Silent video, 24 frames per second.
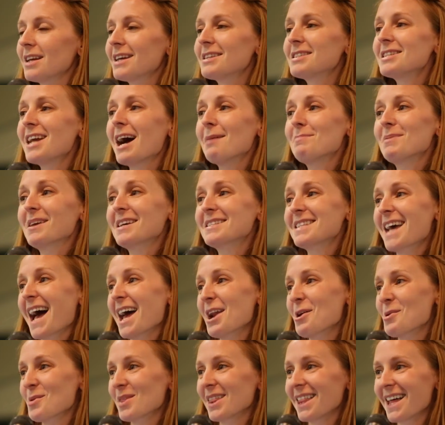It's not because I
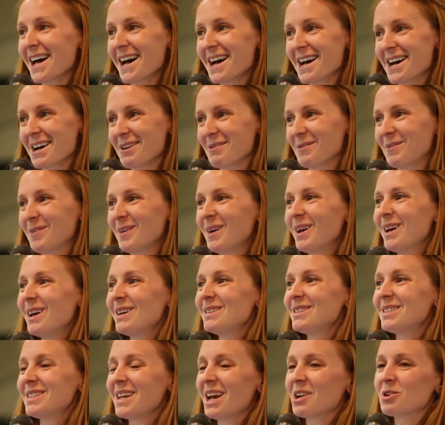don't love
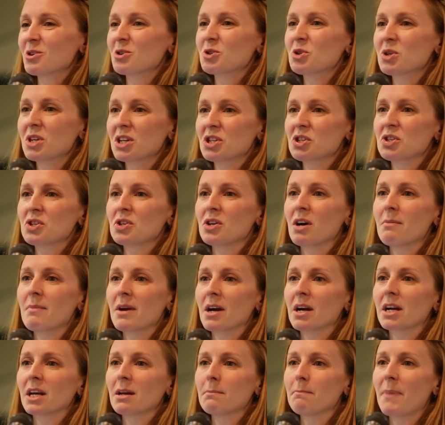standard traditional
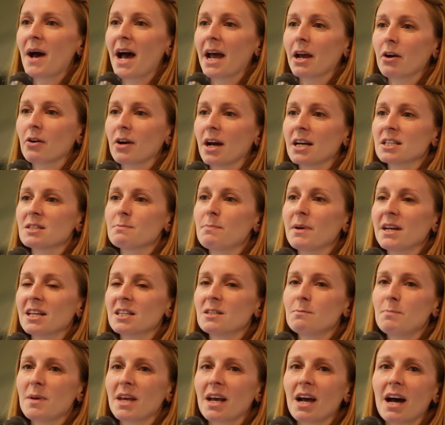American pie crust, but
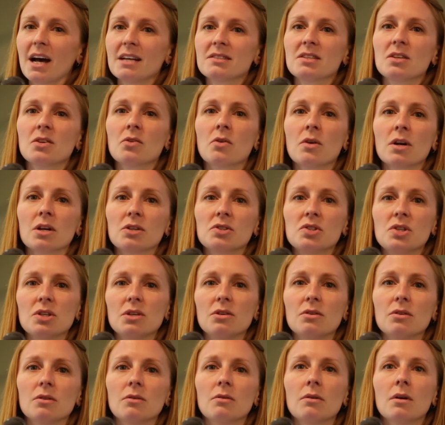it's because in order
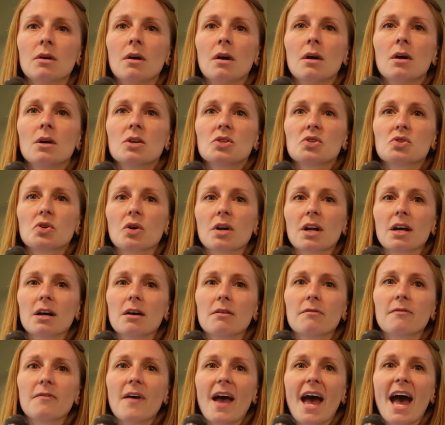to sort
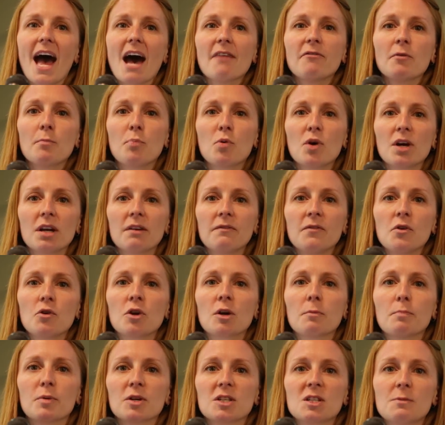of have a point of view
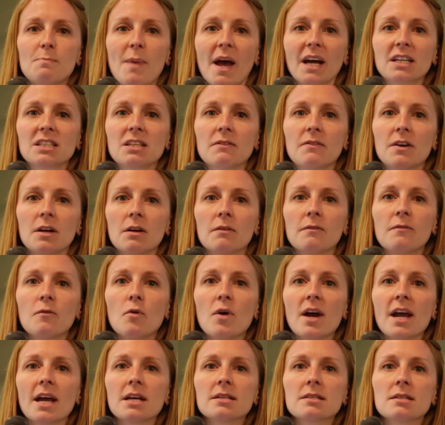and a perspective and a
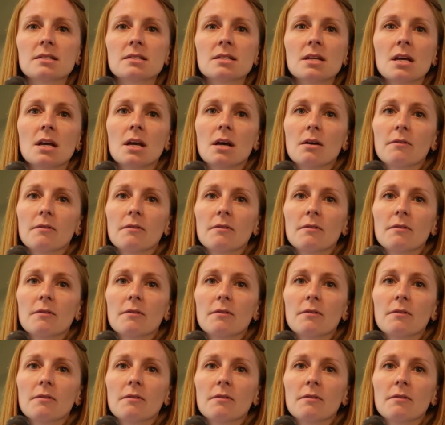voice,